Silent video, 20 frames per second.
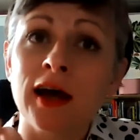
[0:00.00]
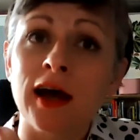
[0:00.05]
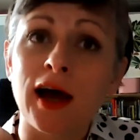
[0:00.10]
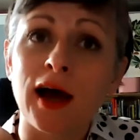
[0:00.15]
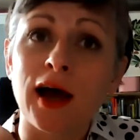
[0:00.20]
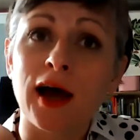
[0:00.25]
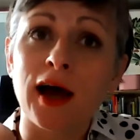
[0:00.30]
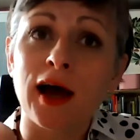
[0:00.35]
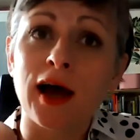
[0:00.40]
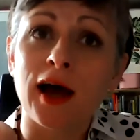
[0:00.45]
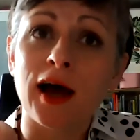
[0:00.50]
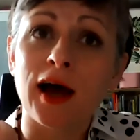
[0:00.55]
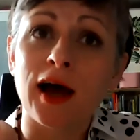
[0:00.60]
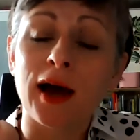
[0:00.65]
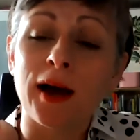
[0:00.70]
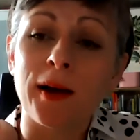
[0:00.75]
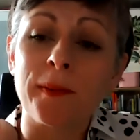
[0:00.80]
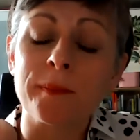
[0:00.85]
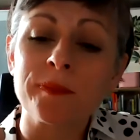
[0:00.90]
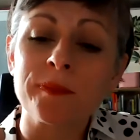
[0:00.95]

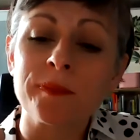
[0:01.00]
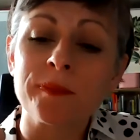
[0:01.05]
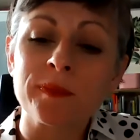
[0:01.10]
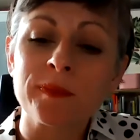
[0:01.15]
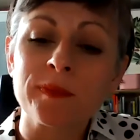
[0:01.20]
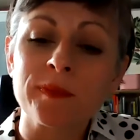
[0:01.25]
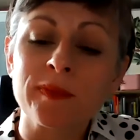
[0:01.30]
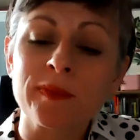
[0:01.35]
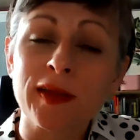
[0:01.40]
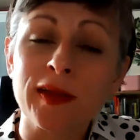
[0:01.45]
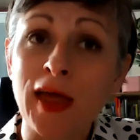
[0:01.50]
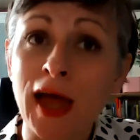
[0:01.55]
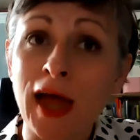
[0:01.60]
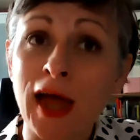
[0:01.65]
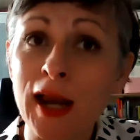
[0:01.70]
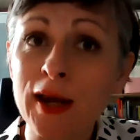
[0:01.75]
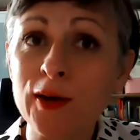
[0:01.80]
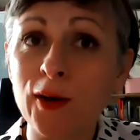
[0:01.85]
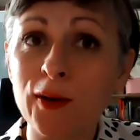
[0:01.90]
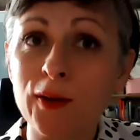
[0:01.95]
They're
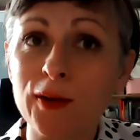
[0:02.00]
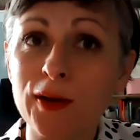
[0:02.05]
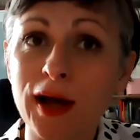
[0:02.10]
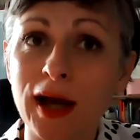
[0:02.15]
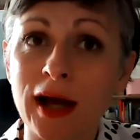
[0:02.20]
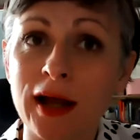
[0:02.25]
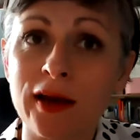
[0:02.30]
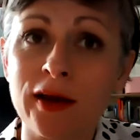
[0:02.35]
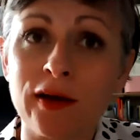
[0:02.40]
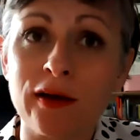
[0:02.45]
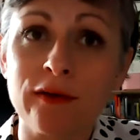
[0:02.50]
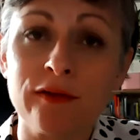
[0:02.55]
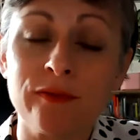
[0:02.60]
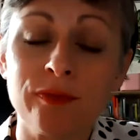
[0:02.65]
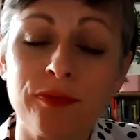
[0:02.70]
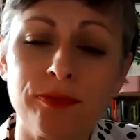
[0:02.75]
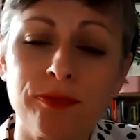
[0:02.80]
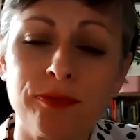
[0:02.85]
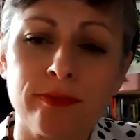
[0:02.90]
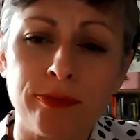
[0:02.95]
not kind of
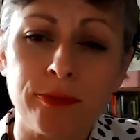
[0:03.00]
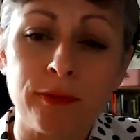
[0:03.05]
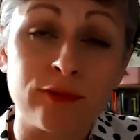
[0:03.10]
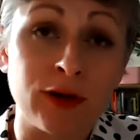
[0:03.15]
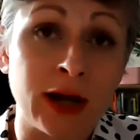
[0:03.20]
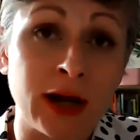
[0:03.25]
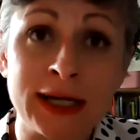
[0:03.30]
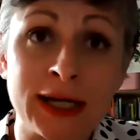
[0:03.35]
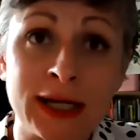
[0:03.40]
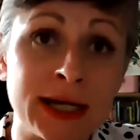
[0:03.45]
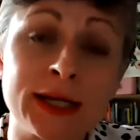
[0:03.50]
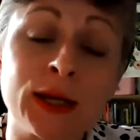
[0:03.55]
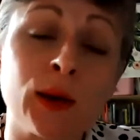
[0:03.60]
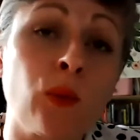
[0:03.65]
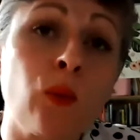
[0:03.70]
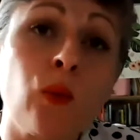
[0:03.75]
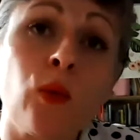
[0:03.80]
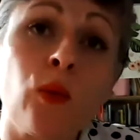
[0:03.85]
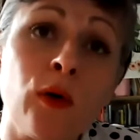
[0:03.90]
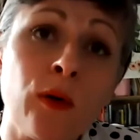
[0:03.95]

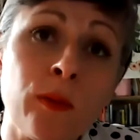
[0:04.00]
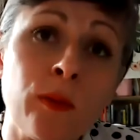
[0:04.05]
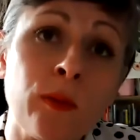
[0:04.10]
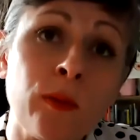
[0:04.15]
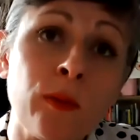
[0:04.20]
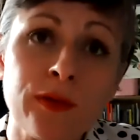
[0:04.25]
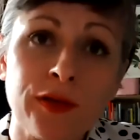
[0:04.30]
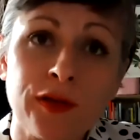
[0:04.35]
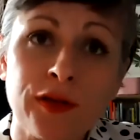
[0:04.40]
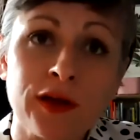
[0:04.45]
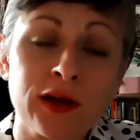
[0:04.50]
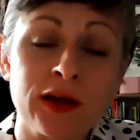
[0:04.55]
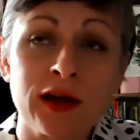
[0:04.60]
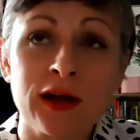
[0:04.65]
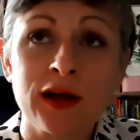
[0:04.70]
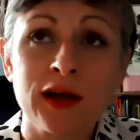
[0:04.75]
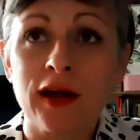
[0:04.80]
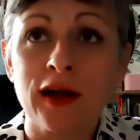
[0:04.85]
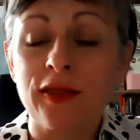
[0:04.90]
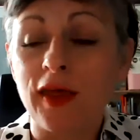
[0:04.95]
radiating warmth,
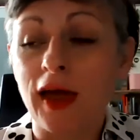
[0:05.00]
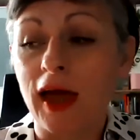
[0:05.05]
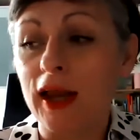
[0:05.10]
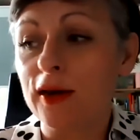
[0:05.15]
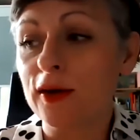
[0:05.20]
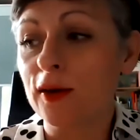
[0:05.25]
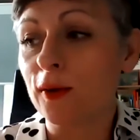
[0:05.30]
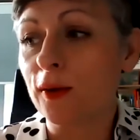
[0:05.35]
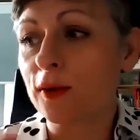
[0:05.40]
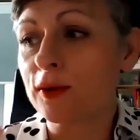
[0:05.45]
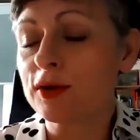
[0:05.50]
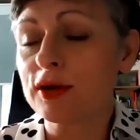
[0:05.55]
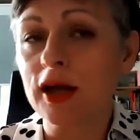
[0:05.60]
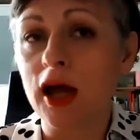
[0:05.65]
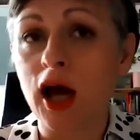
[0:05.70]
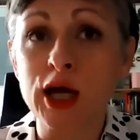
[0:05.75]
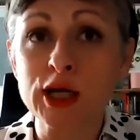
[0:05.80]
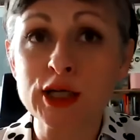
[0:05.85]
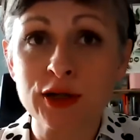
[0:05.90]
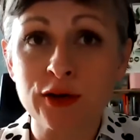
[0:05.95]
they're not
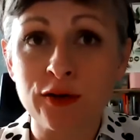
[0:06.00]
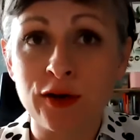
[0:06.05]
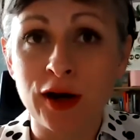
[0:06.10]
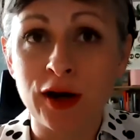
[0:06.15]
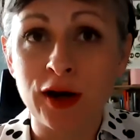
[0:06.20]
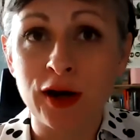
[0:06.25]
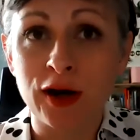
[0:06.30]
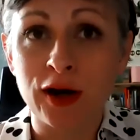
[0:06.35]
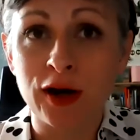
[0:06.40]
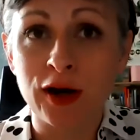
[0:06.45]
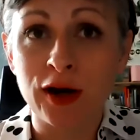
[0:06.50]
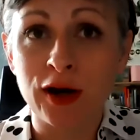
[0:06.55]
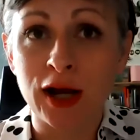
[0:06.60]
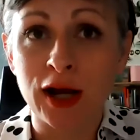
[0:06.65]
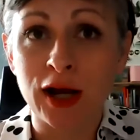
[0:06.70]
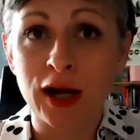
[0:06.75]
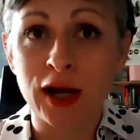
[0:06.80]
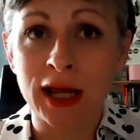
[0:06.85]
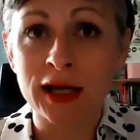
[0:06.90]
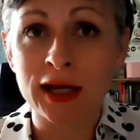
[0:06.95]
nurturing,
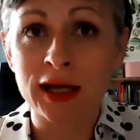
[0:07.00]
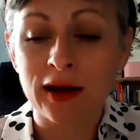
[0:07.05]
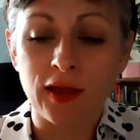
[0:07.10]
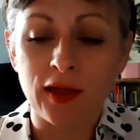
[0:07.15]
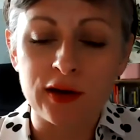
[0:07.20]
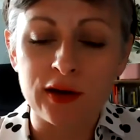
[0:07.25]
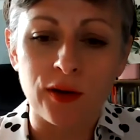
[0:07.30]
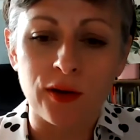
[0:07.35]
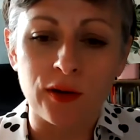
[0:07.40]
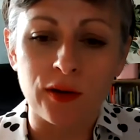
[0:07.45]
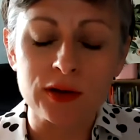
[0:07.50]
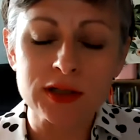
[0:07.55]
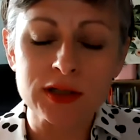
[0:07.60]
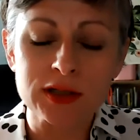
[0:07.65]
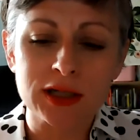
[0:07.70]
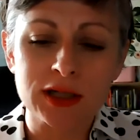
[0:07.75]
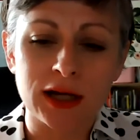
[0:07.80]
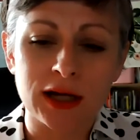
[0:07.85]
they're not